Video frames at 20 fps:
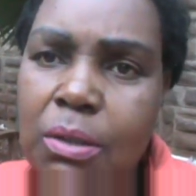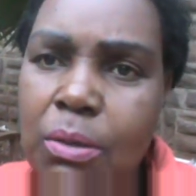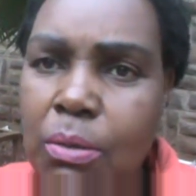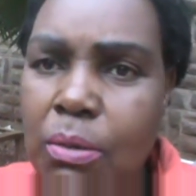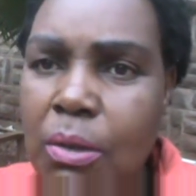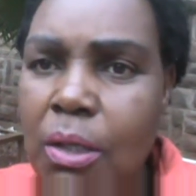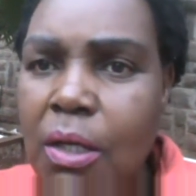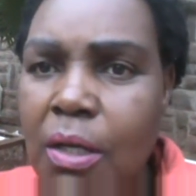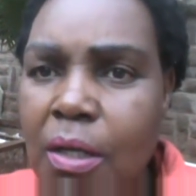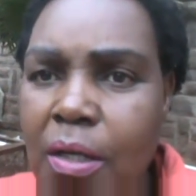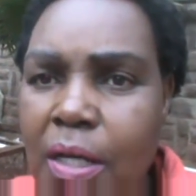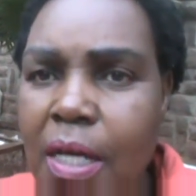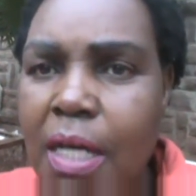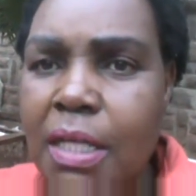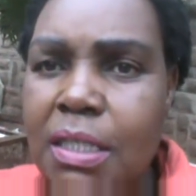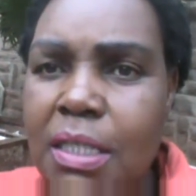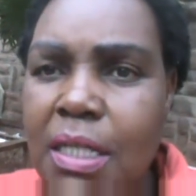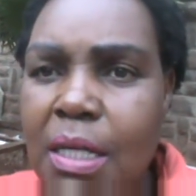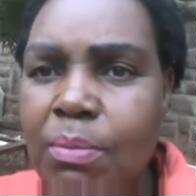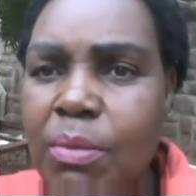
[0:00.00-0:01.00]
So
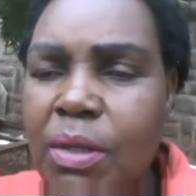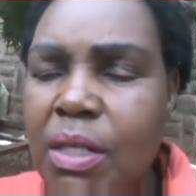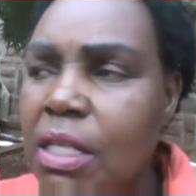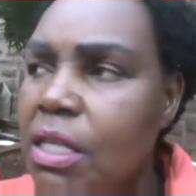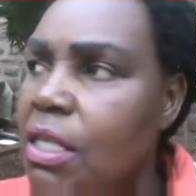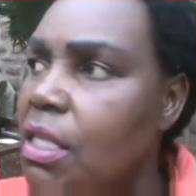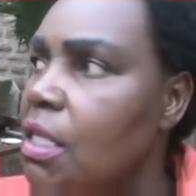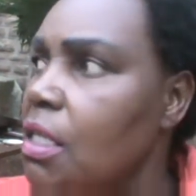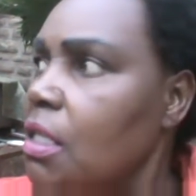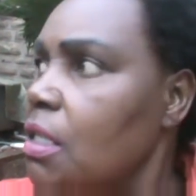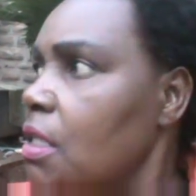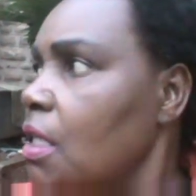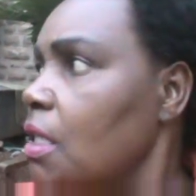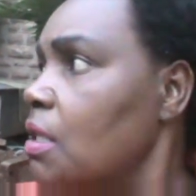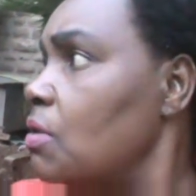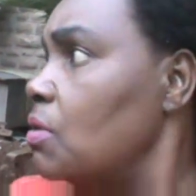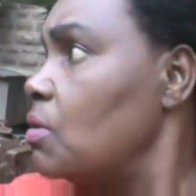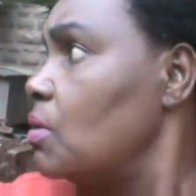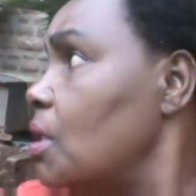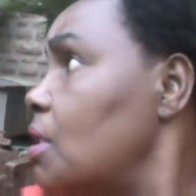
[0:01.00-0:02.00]
guys, there are many things
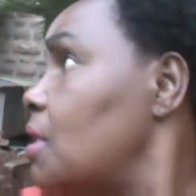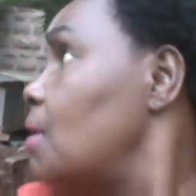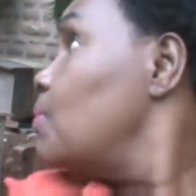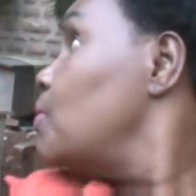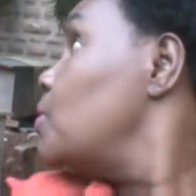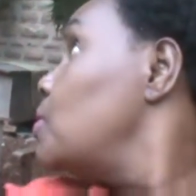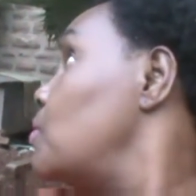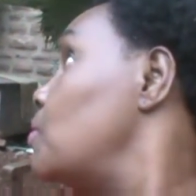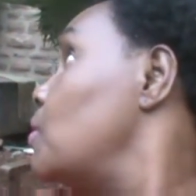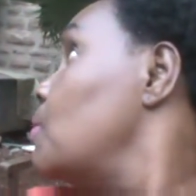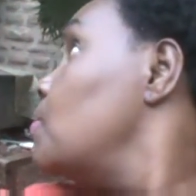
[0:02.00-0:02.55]
that you are supposed to